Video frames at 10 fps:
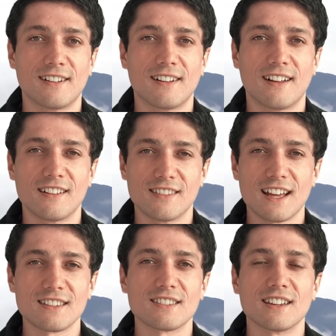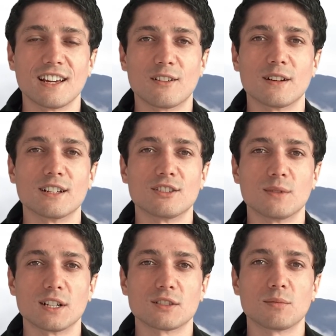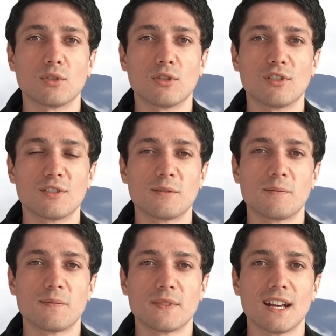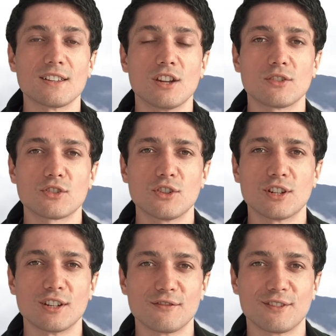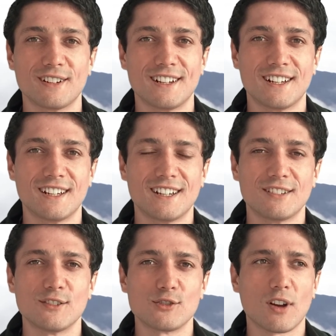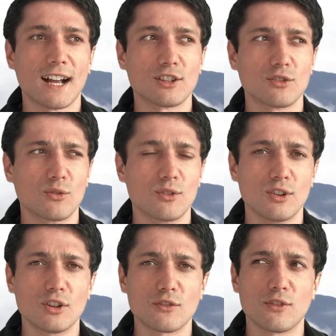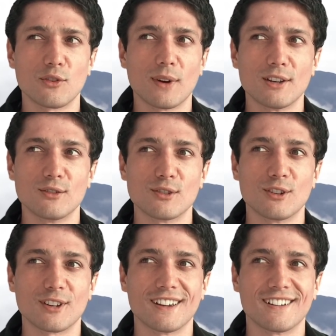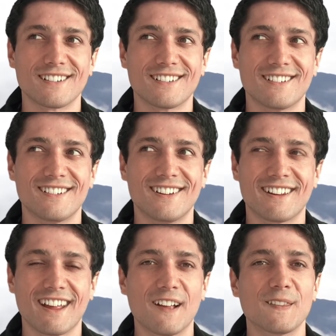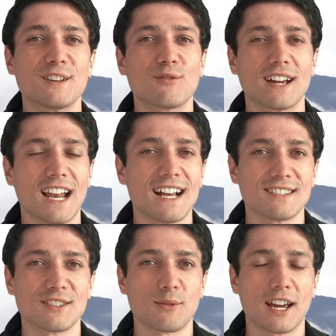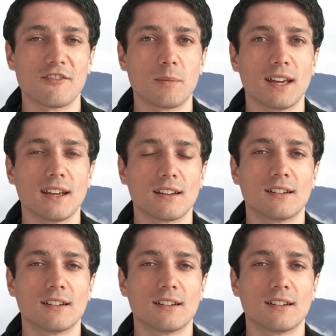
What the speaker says: And that's the area to explore as an alternative to trying to look for the one who's looking and then realize this way of being.